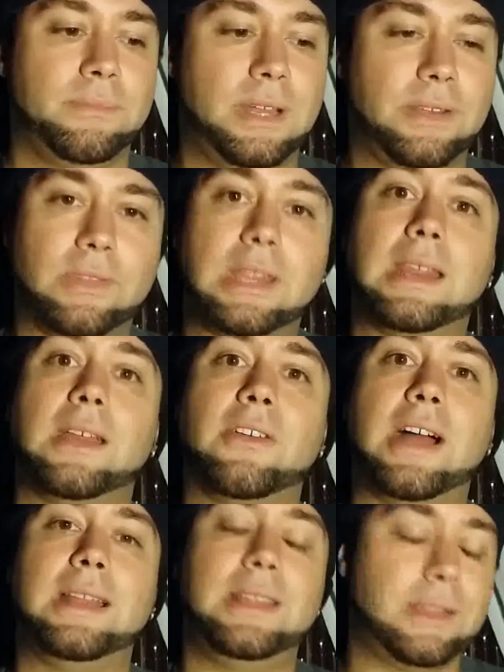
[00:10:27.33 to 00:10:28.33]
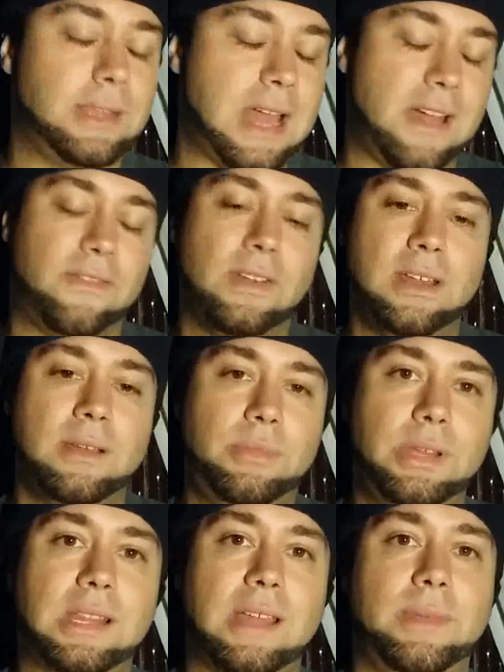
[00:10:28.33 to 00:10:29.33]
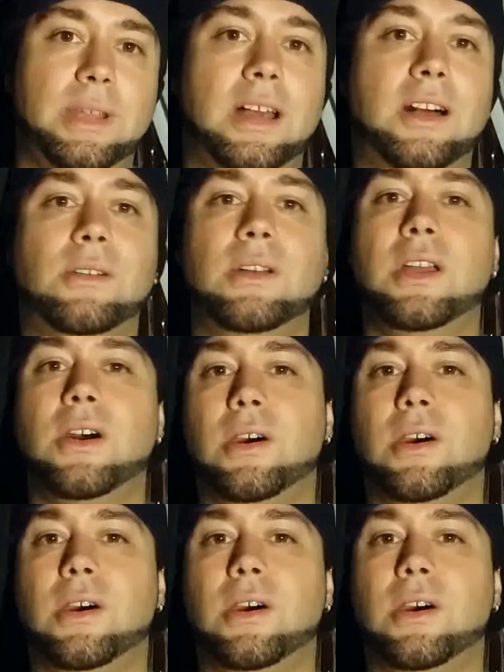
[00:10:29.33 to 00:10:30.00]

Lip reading: But if there's any other ideas you have, please let me know.